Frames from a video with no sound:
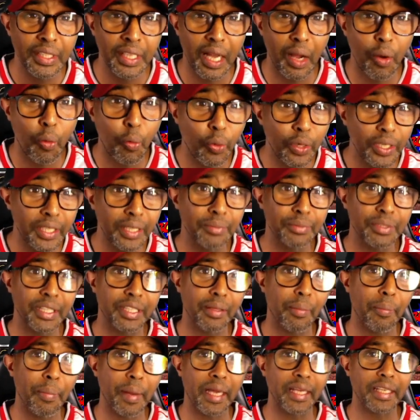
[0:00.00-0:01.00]
Williams
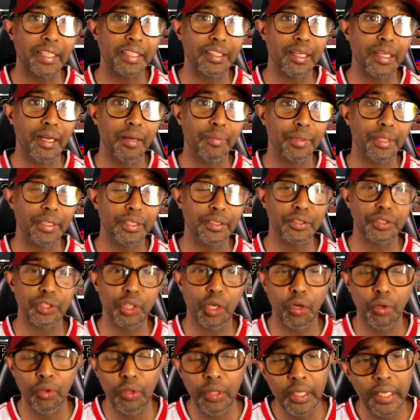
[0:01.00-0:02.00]
at the back. You know what I mean?
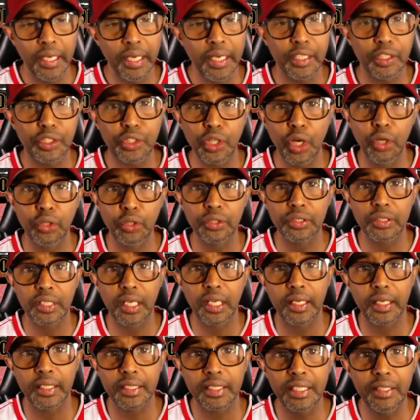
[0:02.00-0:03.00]
So it shows
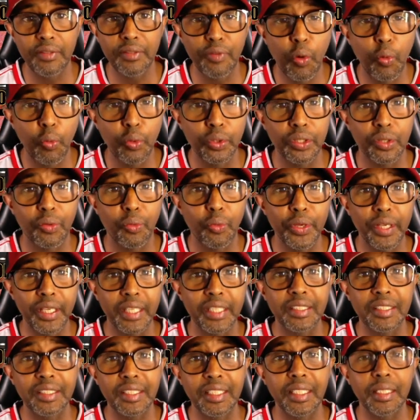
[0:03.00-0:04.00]
like even with a
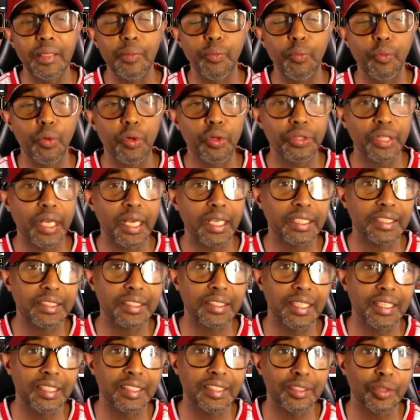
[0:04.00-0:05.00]
weakened team, we could
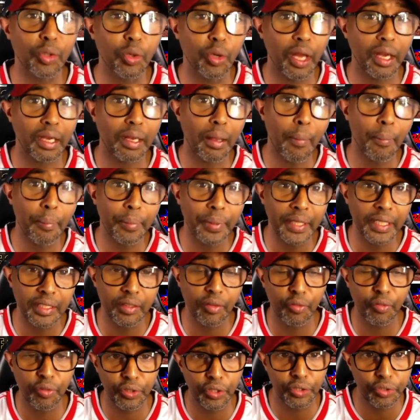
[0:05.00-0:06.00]
still like
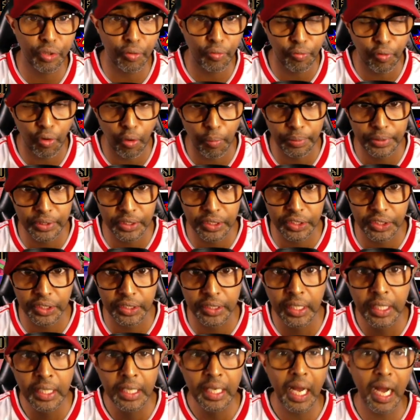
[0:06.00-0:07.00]
compete for the top 4
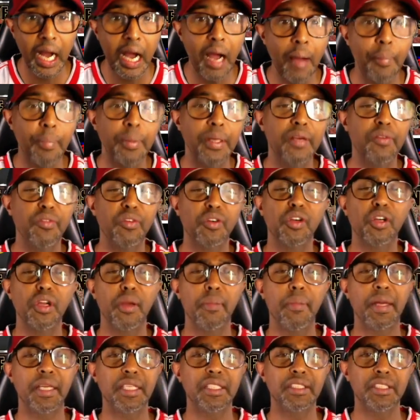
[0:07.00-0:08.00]
position. I believe we could
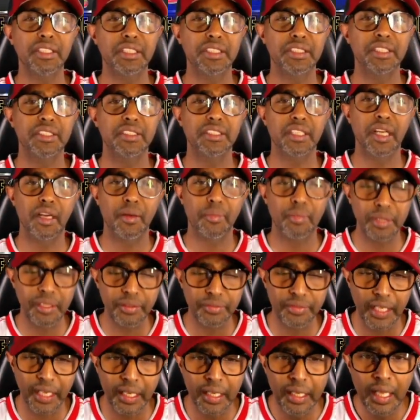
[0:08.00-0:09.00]
get back in this season. I
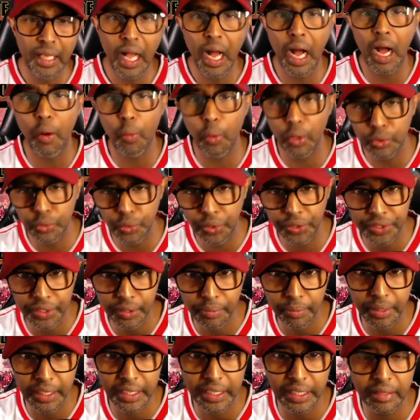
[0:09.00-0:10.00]
believe that. I was worried
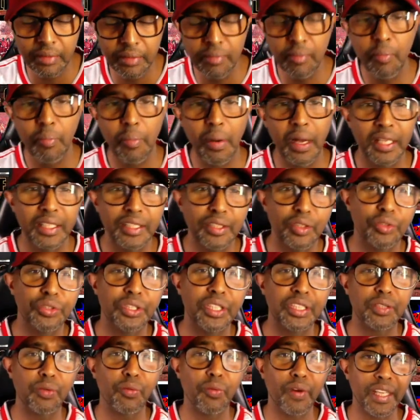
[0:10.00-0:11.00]
at the beginning, but you know,
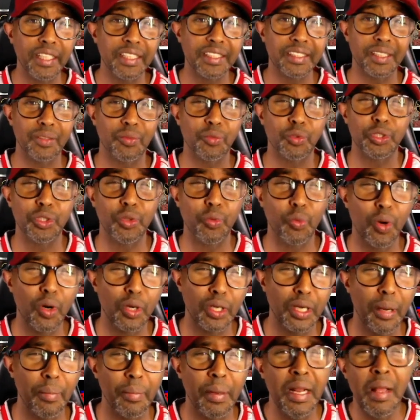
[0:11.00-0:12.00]
this rest in the
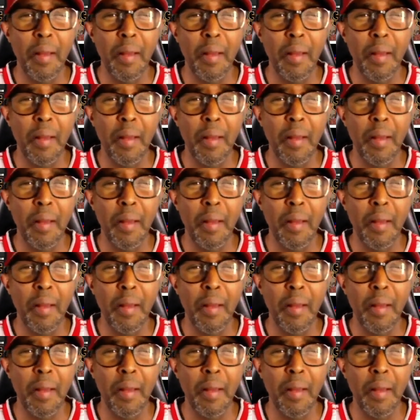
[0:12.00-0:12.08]
World Cup